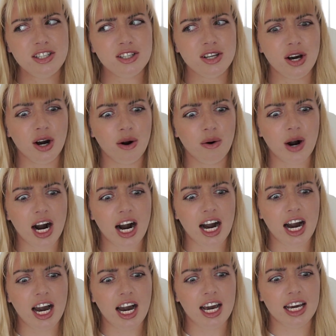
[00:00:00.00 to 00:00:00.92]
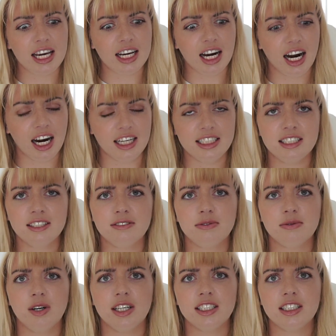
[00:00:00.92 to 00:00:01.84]
So I kind
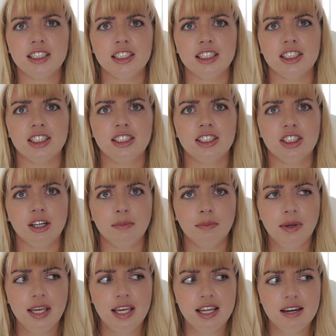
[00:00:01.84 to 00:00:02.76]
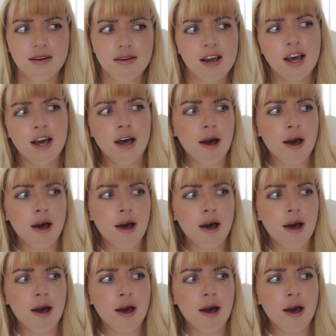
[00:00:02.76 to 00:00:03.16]
of want to just jump in,